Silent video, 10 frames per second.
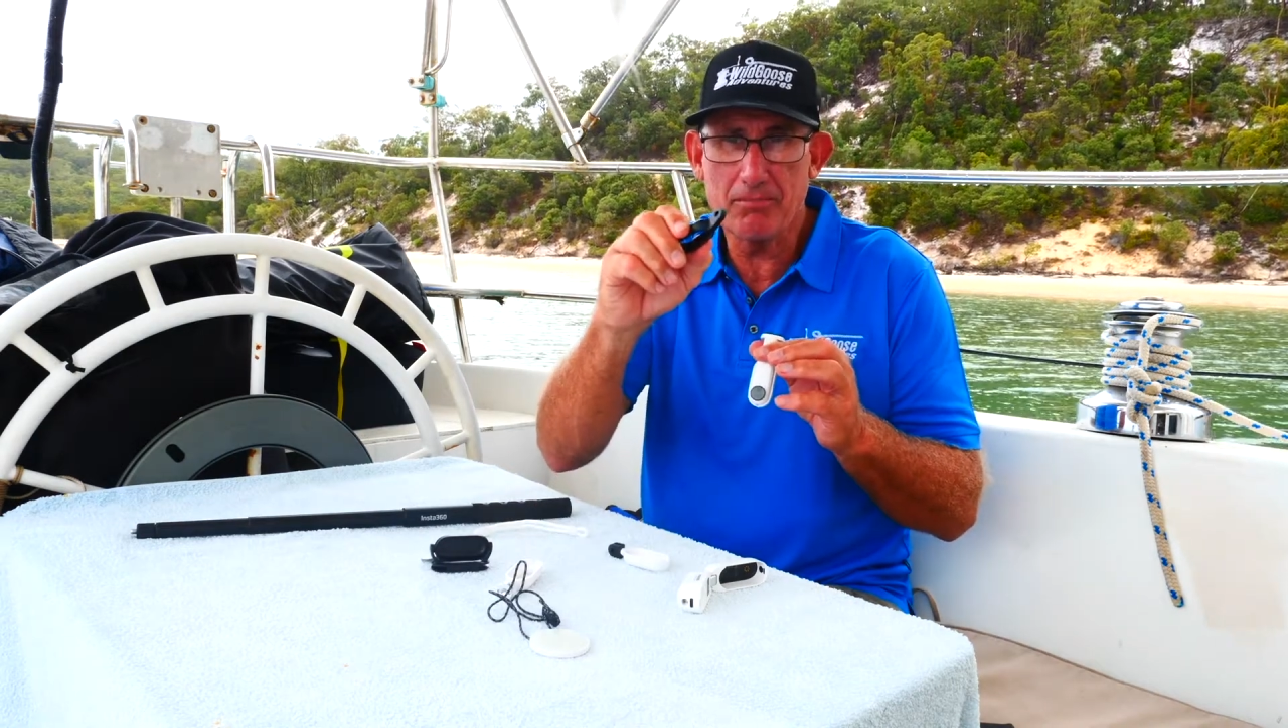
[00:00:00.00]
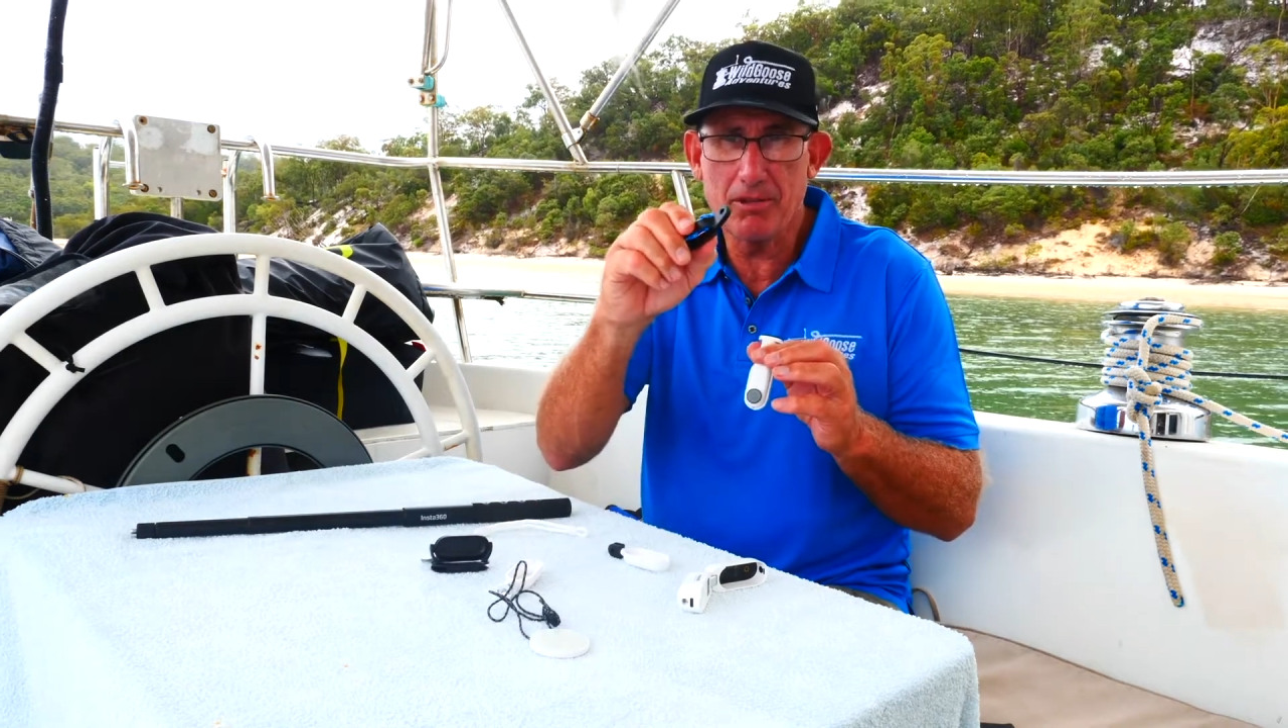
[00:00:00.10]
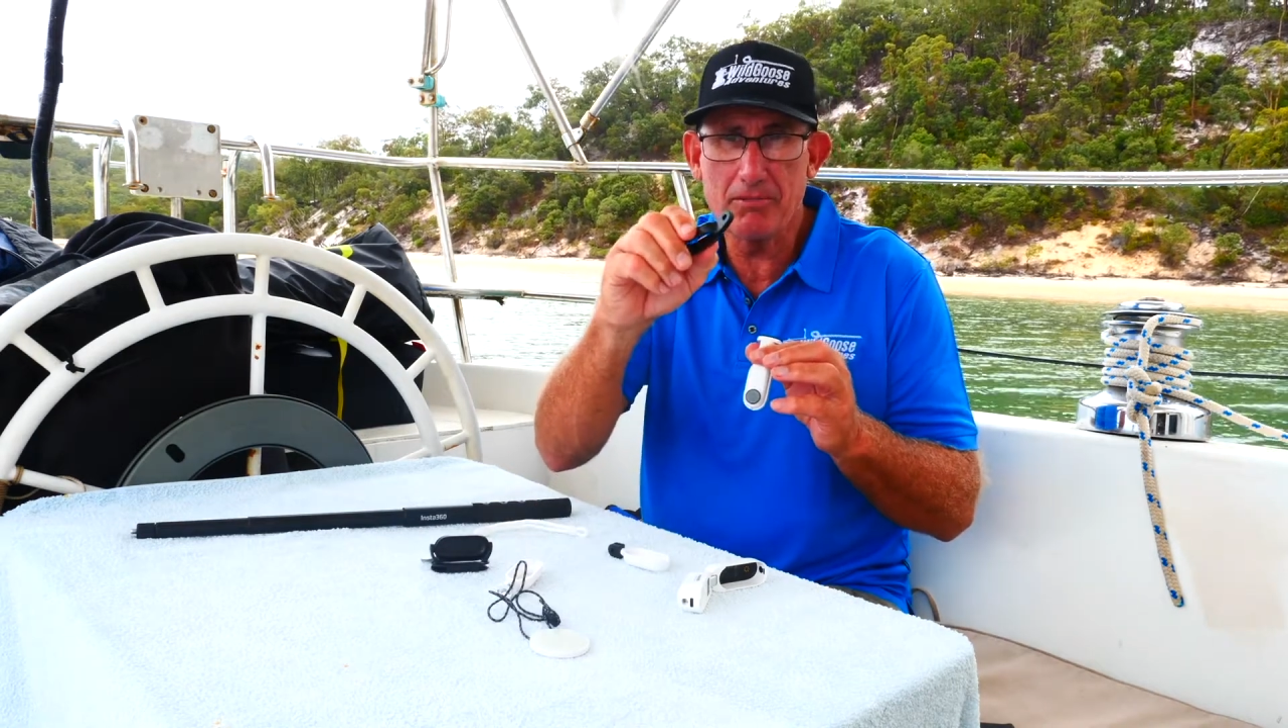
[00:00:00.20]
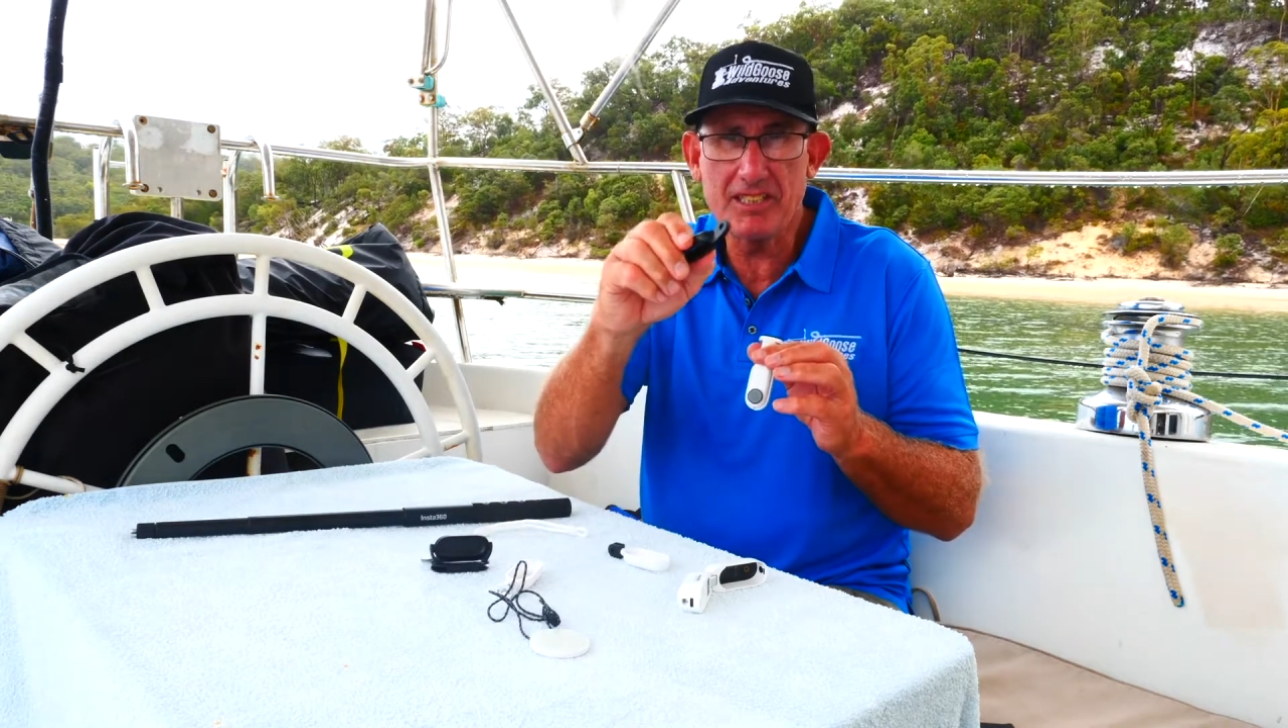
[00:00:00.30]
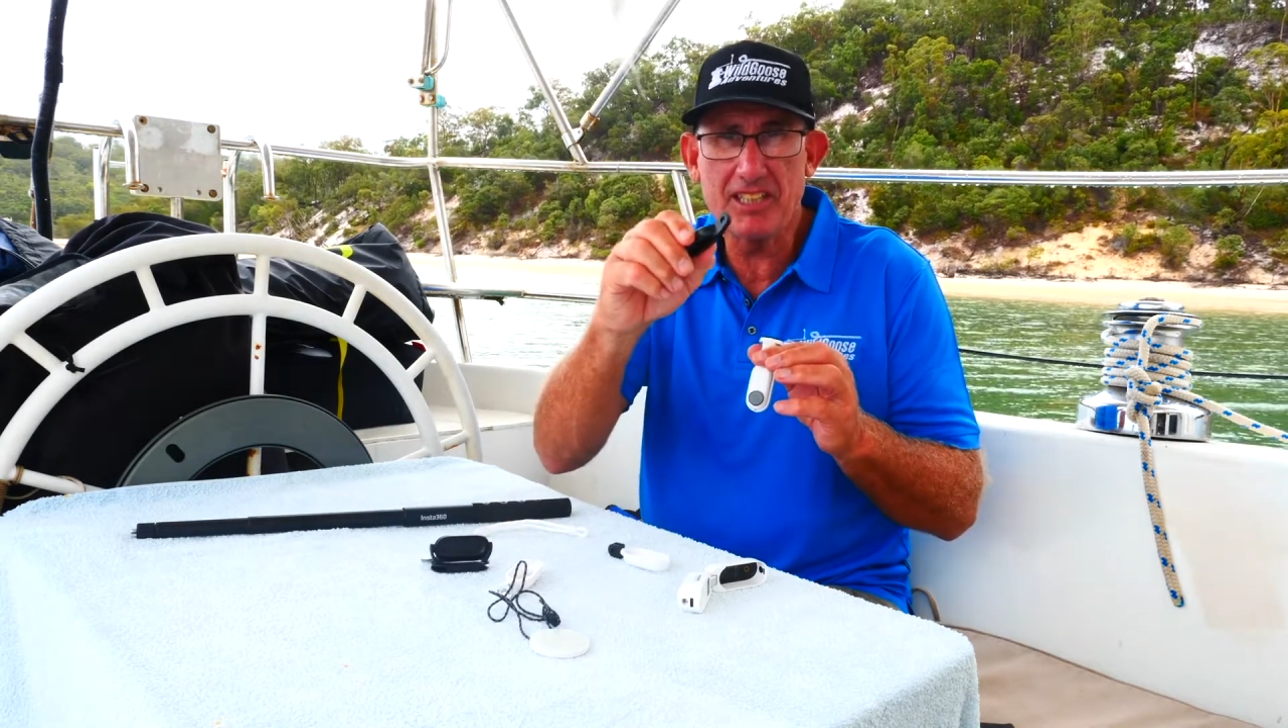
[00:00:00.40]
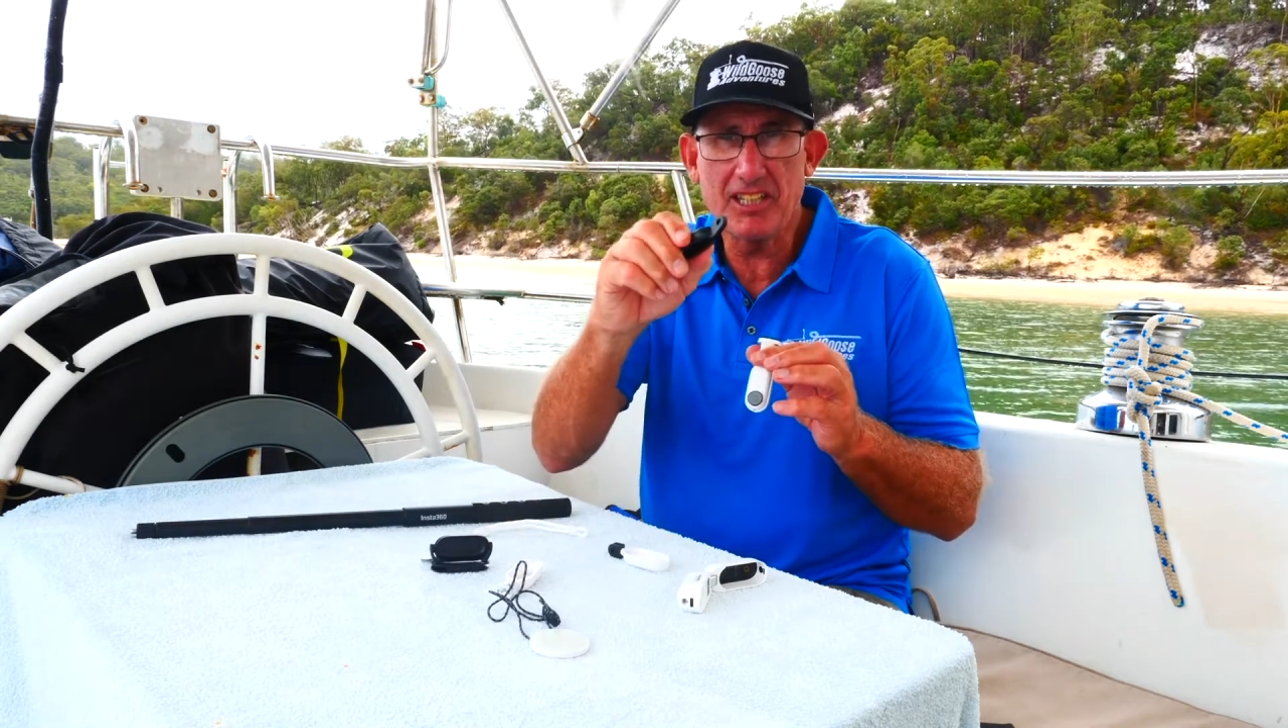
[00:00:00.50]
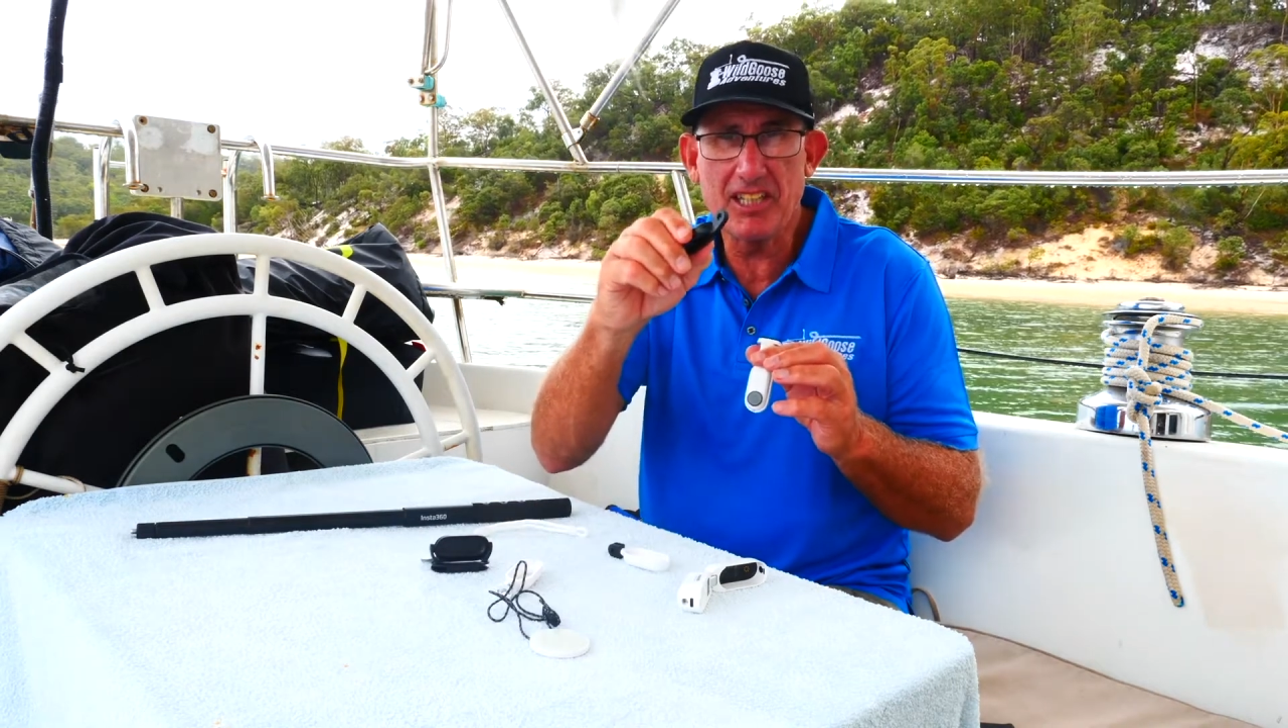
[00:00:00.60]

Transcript: to